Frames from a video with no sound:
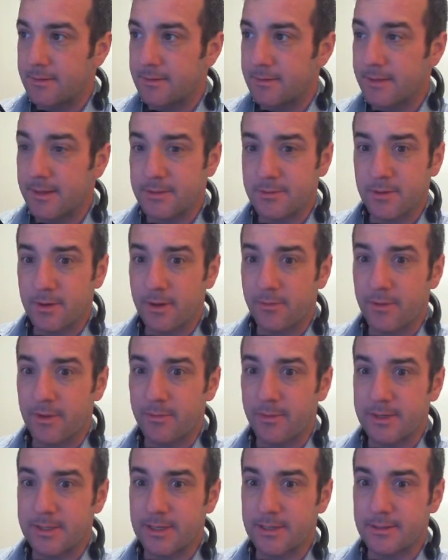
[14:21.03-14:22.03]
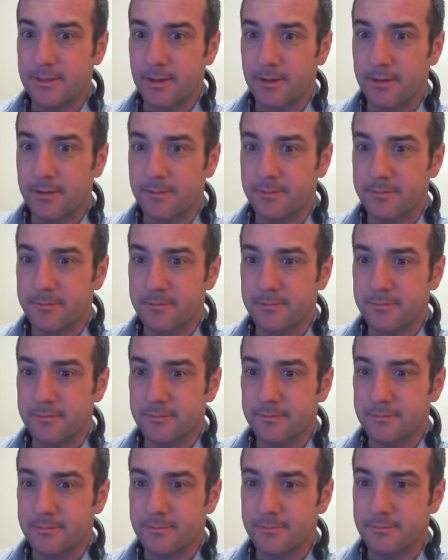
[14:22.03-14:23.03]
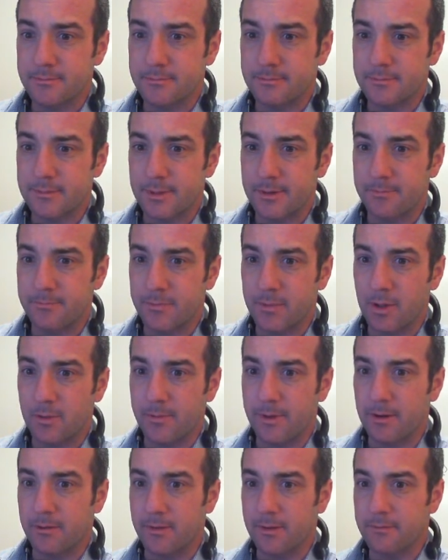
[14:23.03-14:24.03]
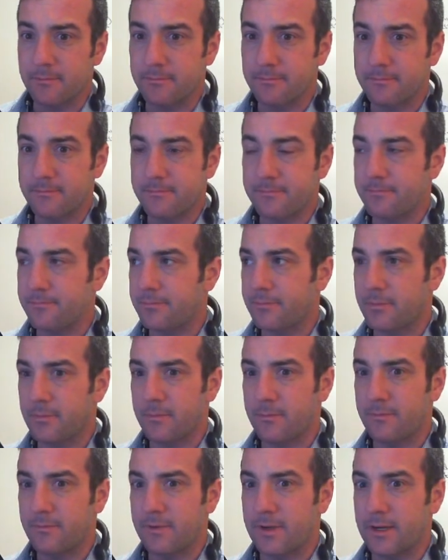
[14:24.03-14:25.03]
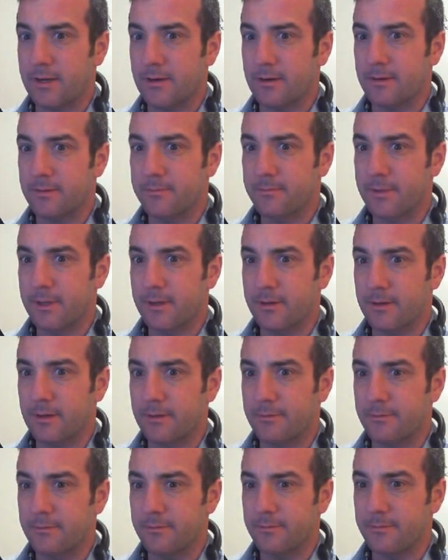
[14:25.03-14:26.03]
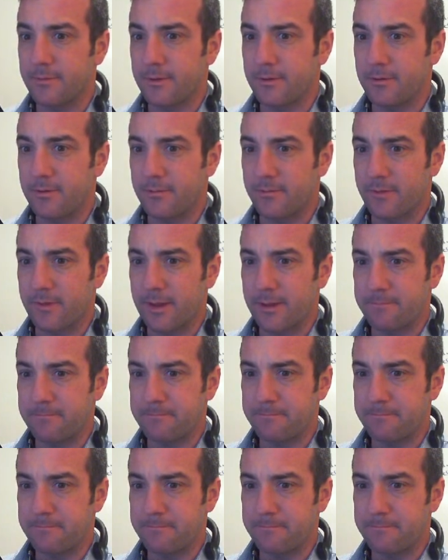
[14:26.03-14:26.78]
Thanks for coming to my TED Talk. Hope I don't get fired or kicked off of YouTube for that.